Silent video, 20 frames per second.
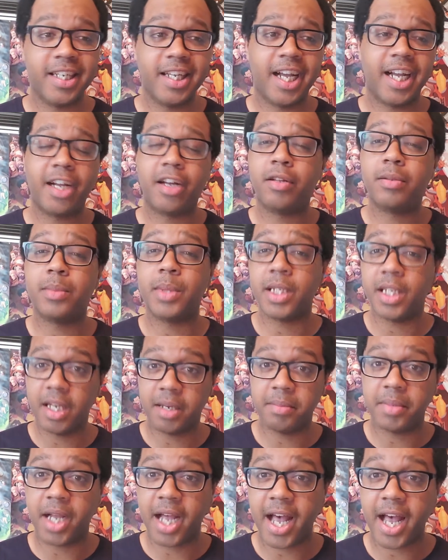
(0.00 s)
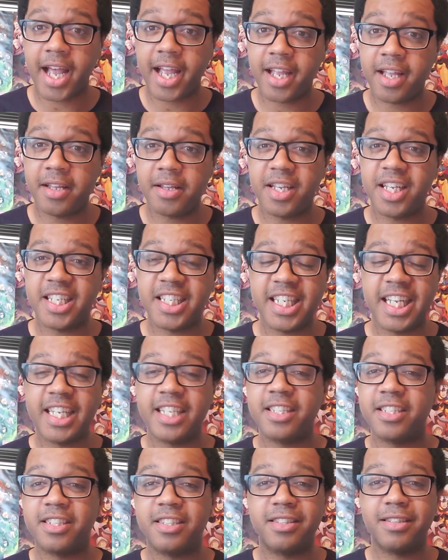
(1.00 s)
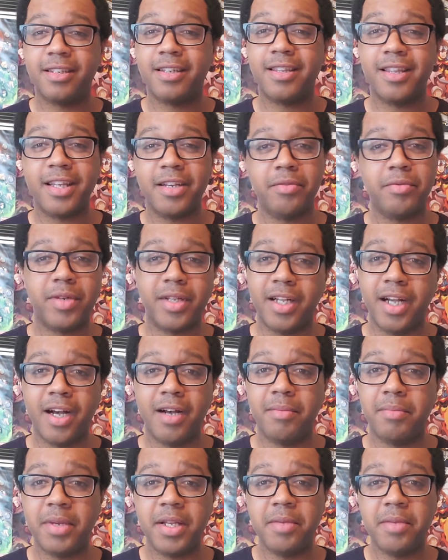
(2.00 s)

I call him the gum guy because he has a thing with gum.